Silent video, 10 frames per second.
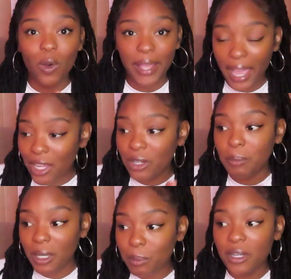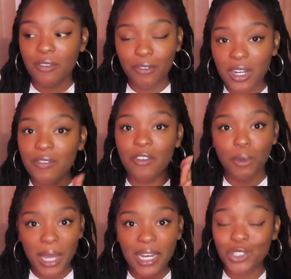Okay, you're being put in front of
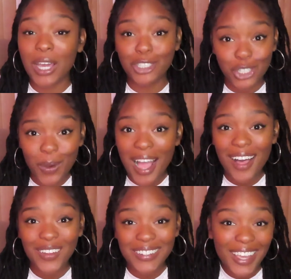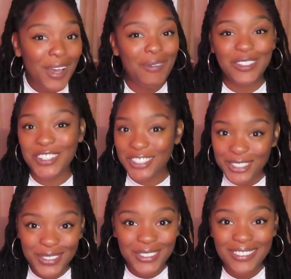everybody. You got to show out. What you gonna
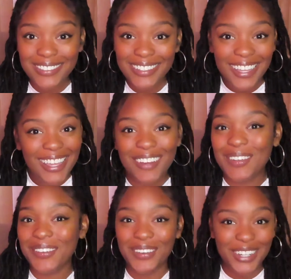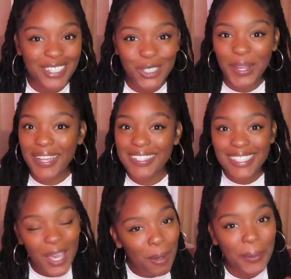do? What are your tricks?
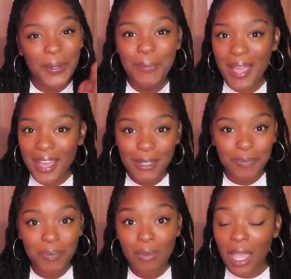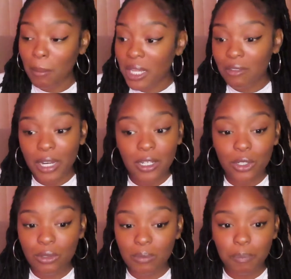Pull them out. I'm getting ready
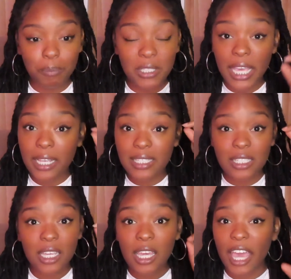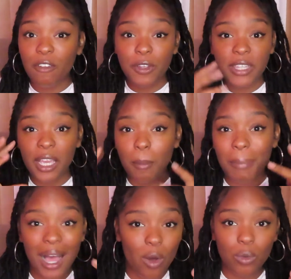to test everything
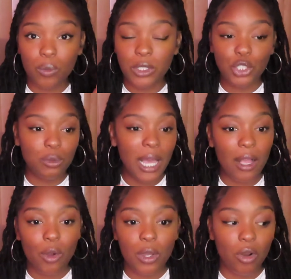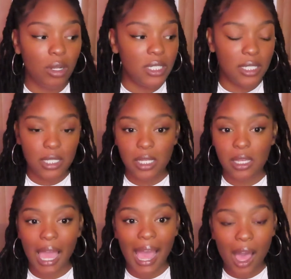about what you got going on to
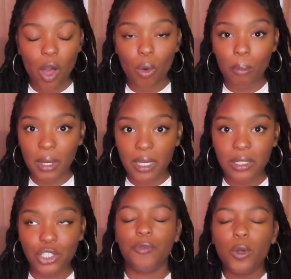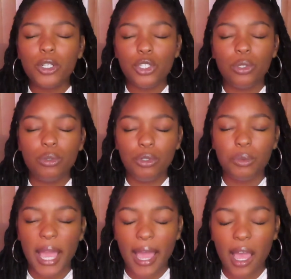see how much fortitude
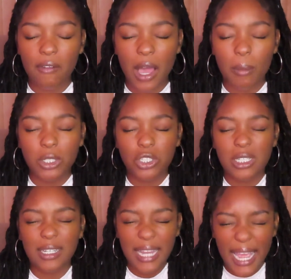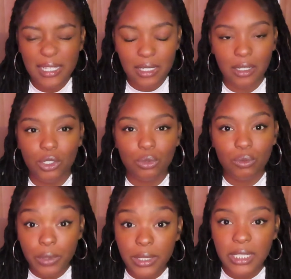you have, how much tenacity you
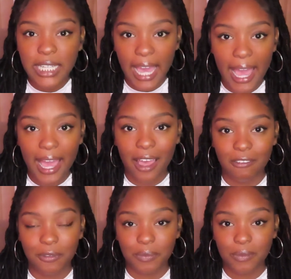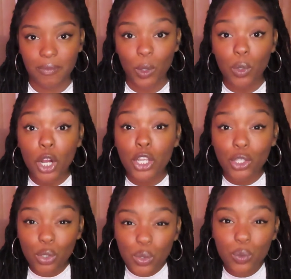really have. What are
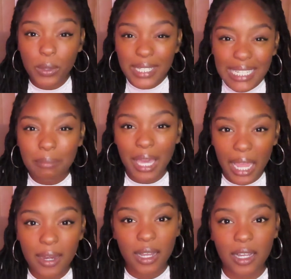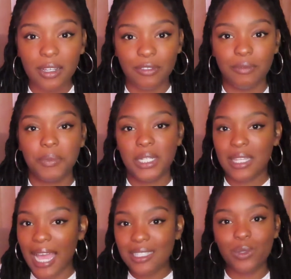you really made of?
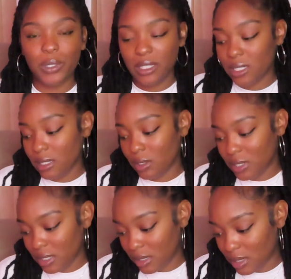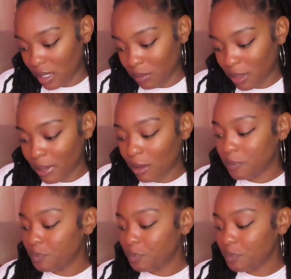That's what this Leo season is going to be about.